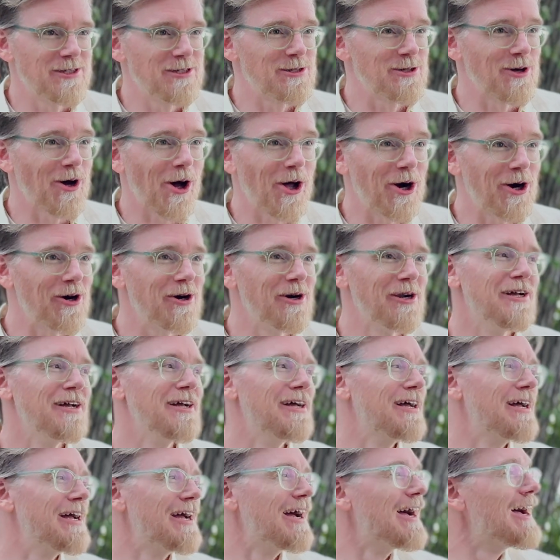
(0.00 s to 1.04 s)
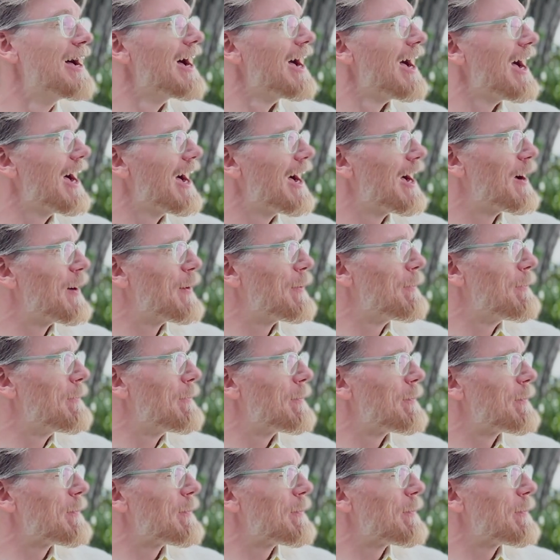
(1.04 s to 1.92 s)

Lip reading: daughter, and